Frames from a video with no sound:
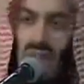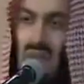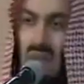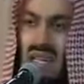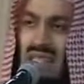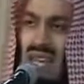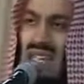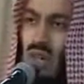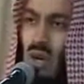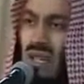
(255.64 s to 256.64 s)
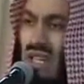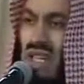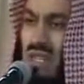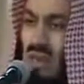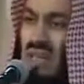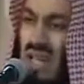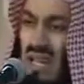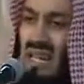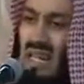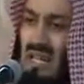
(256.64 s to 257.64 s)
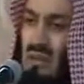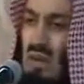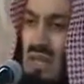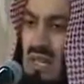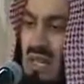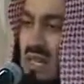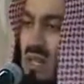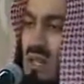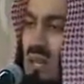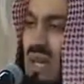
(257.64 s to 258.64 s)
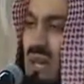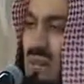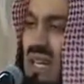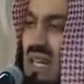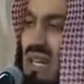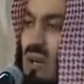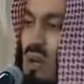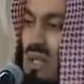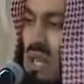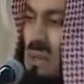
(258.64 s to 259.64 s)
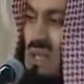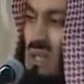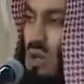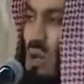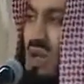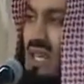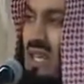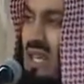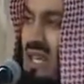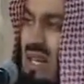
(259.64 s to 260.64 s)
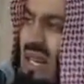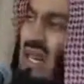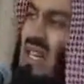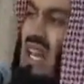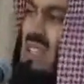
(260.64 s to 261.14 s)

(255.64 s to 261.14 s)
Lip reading: And Malta is a holiday resort, I'd like to think, where mainly old couples go, and they really